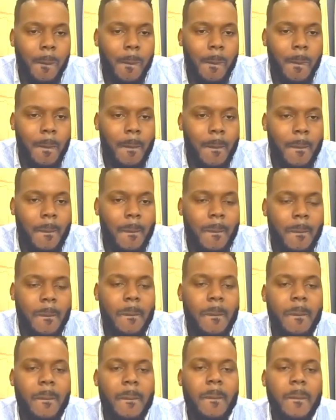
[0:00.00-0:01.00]

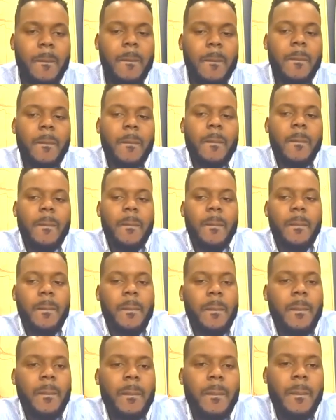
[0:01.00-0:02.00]

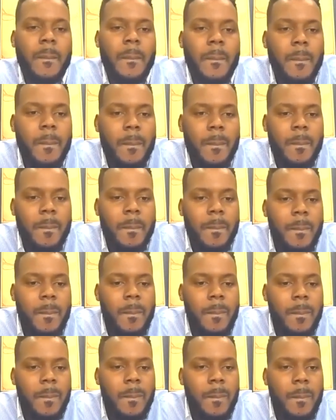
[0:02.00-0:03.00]

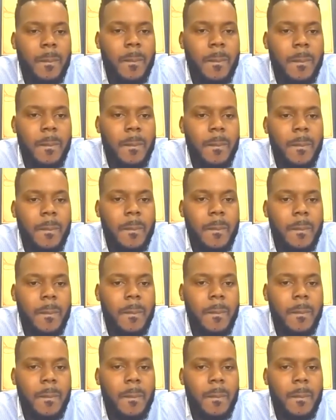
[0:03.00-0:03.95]
(silent)